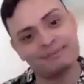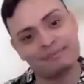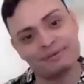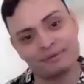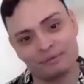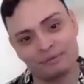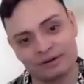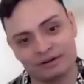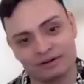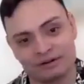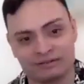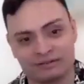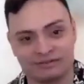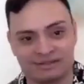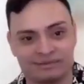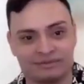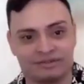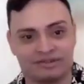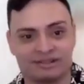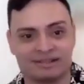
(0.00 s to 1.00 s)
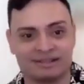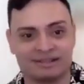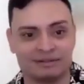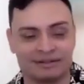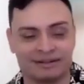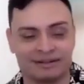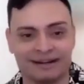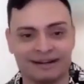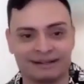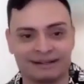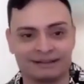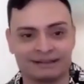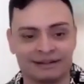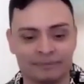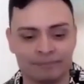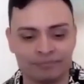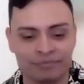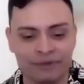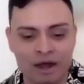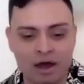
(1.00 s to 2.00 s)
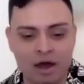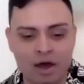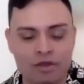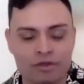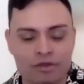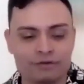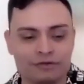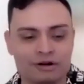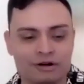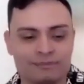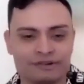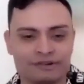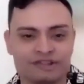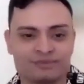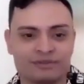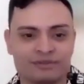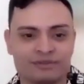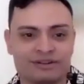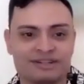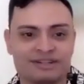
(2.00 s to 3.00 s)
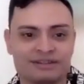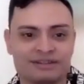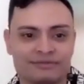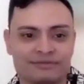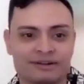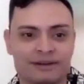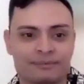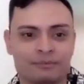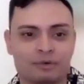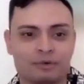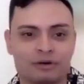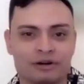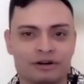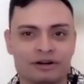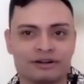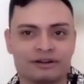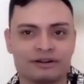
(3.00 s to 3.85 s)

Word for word: but we're also just looking at them through a much more different and more,